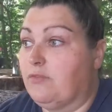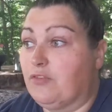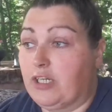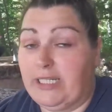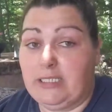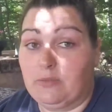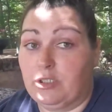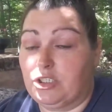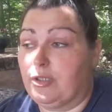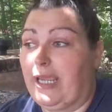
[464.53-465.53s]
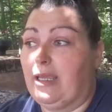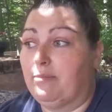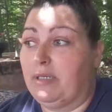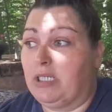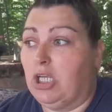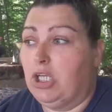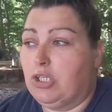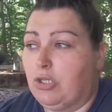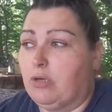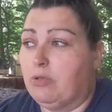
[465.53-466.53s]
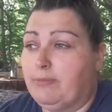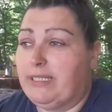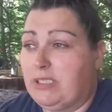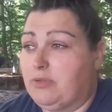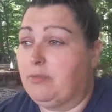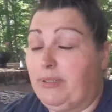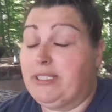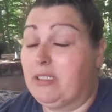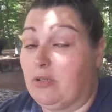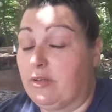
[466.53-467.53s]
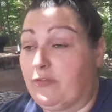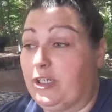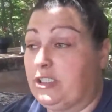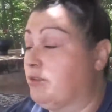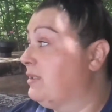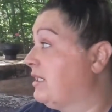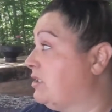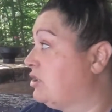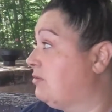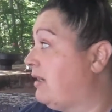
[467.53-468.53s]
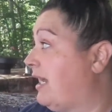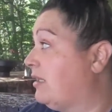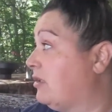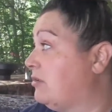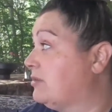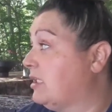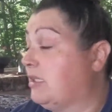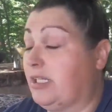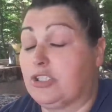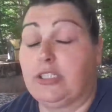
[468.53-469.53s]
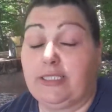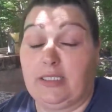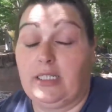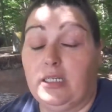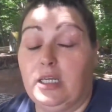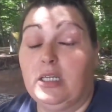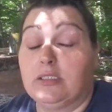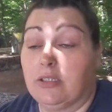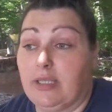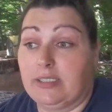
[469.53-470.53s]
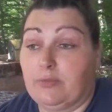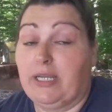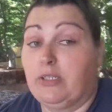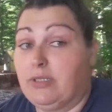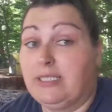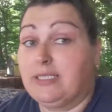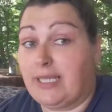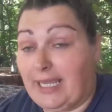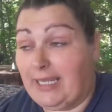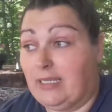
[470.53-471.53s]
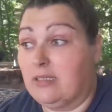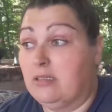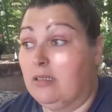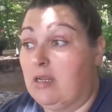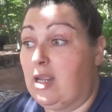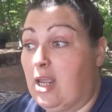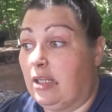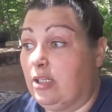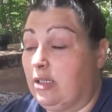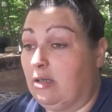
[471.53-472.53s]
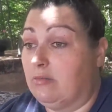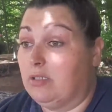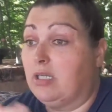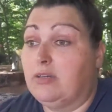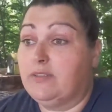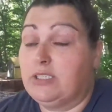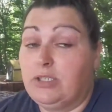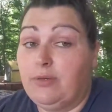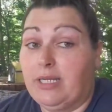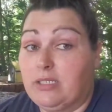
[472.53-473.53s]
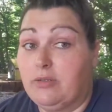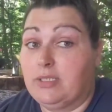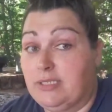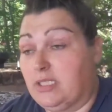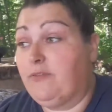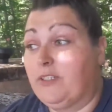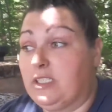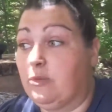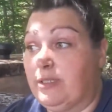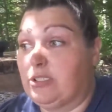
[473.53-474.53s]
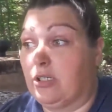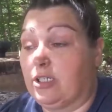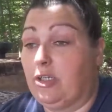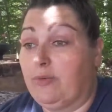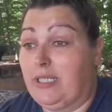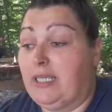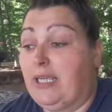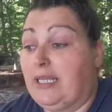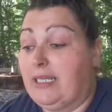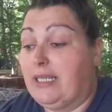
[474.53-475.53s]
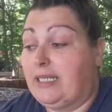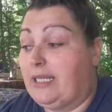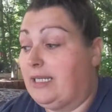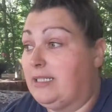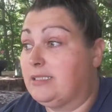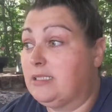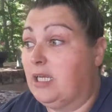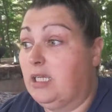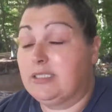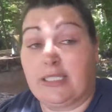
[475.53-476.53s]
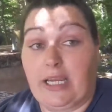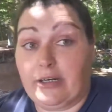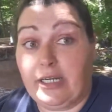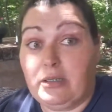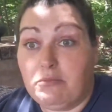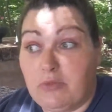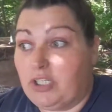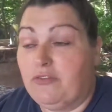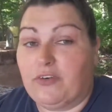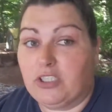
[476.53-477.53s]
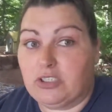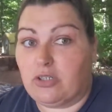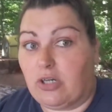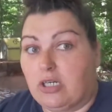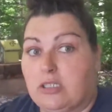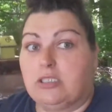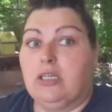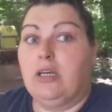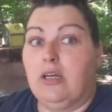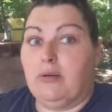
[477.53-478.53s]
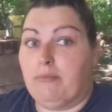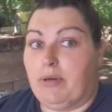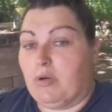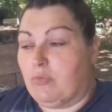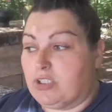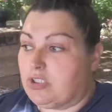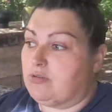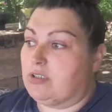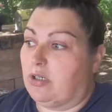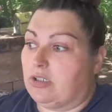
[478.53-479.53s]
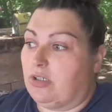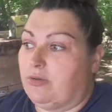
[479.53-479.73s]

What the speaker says: Freeze what you can. But you don't want to be too dependent on a freezer because you might lose electricity. So that's why you need to can. You know, none of us knew how to do this stuff until we started doing it. And it is scary when you first start. But once you start